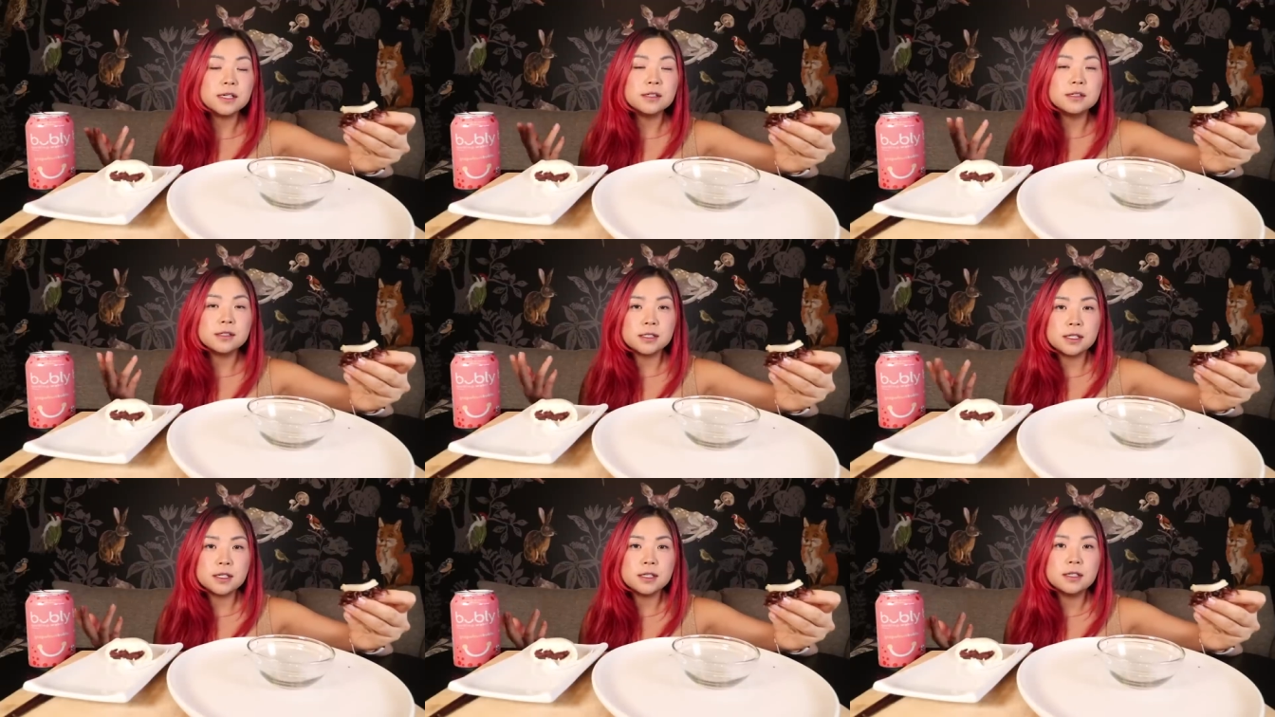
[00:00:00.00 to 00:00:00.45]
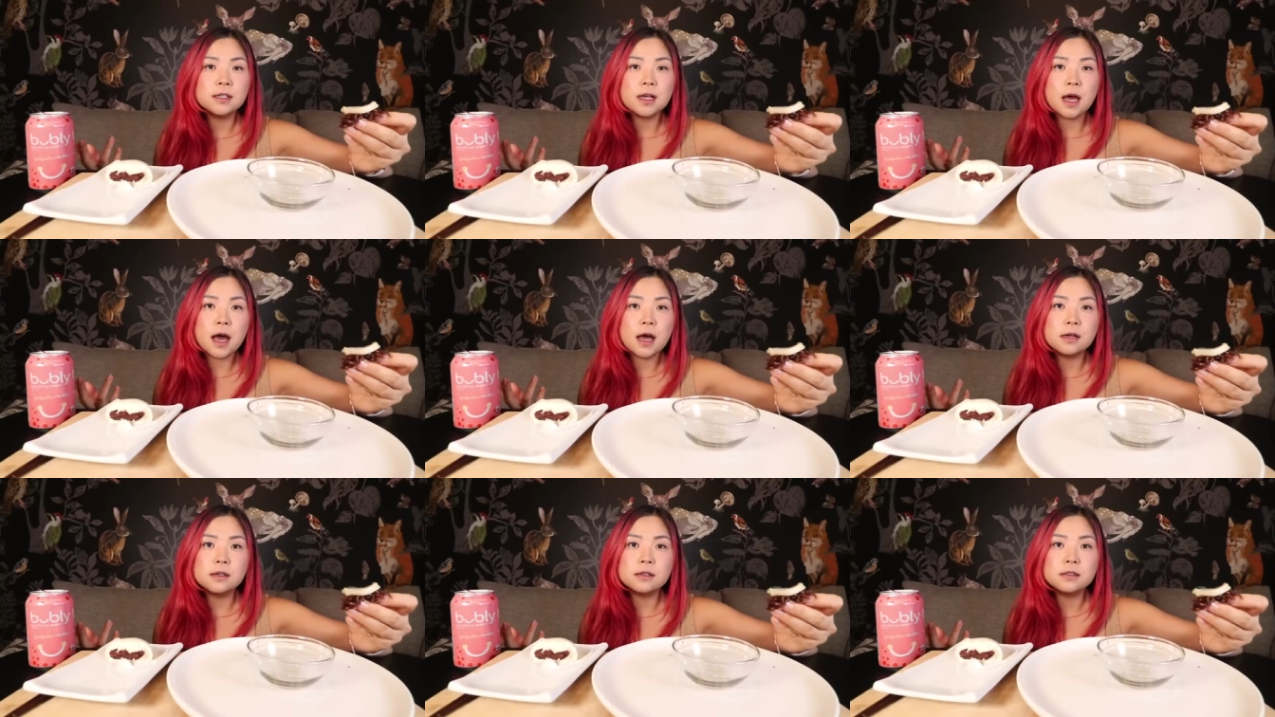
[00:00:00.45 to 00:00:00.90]
is seen
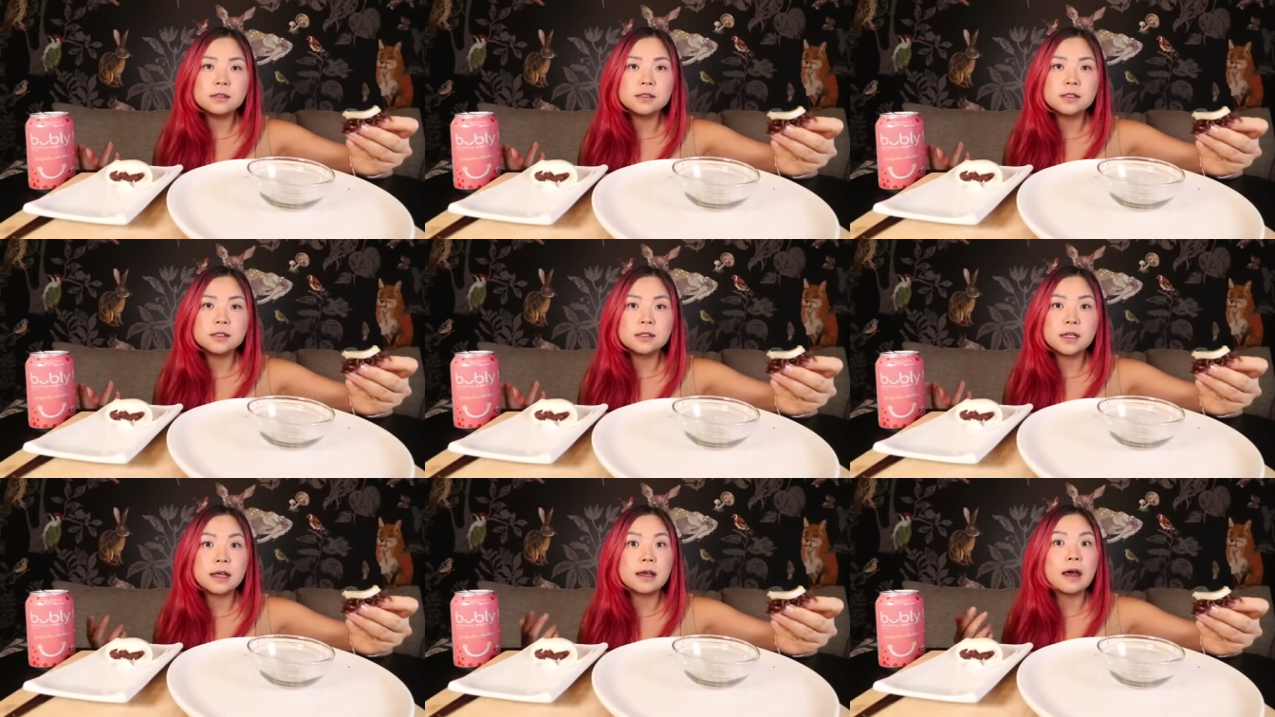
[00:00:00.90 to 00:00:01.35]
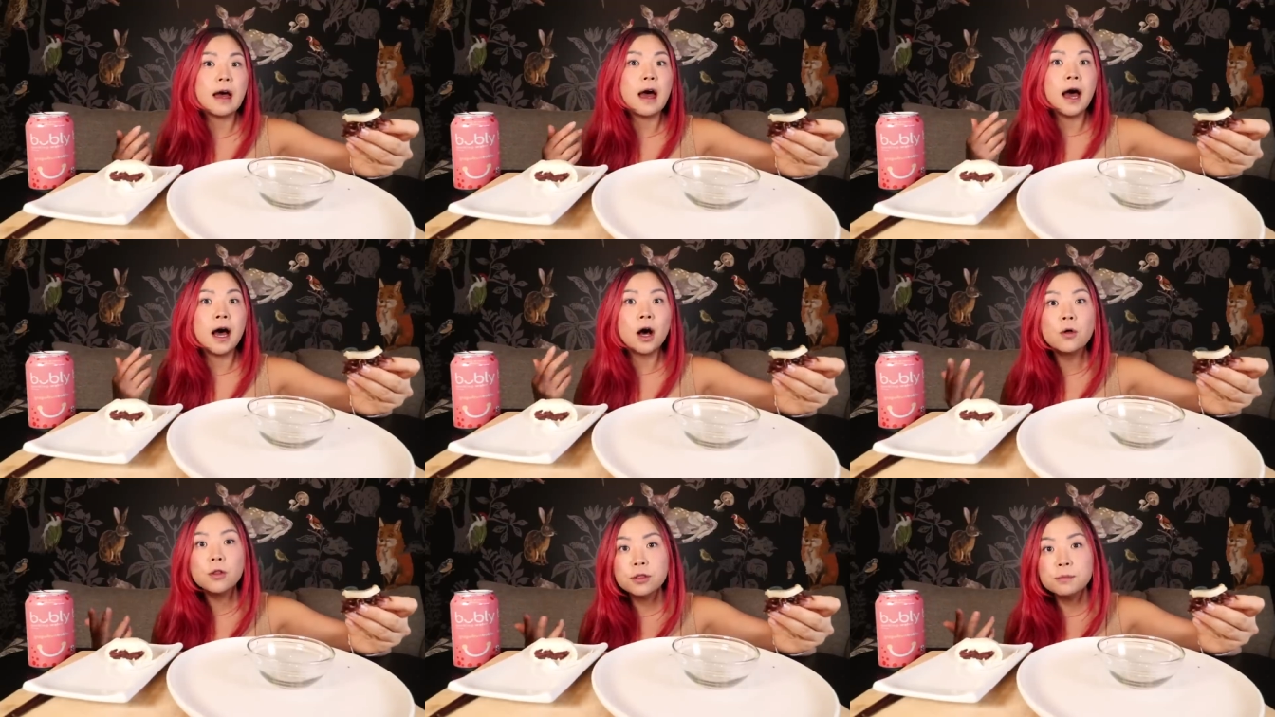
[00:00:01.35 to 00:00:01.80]
as like a
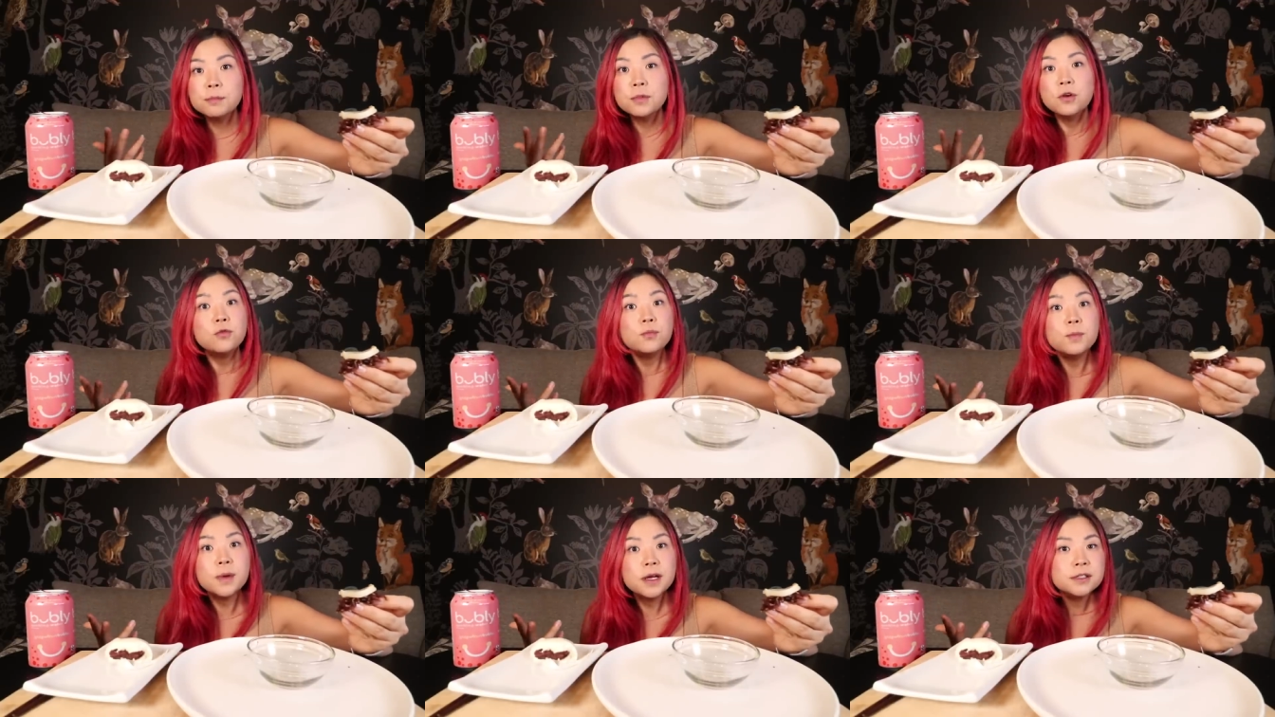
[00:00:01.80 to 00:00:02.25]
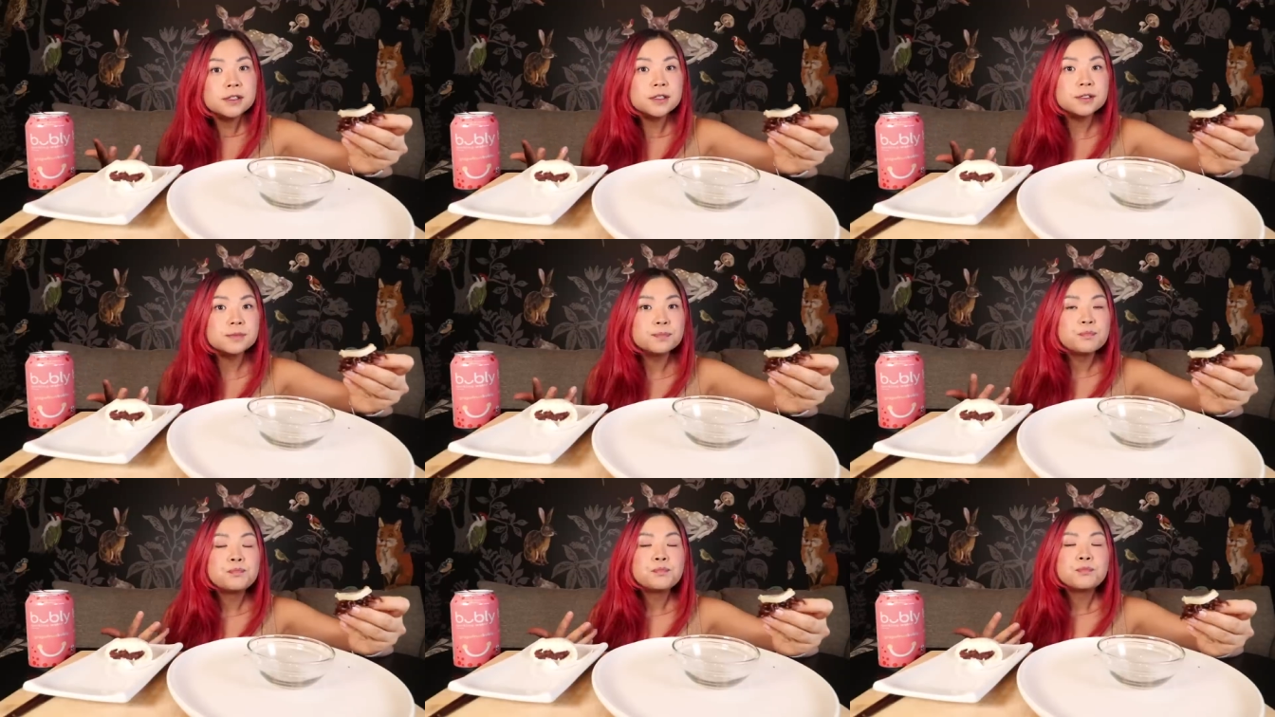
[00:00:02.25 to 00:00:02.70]
health movement,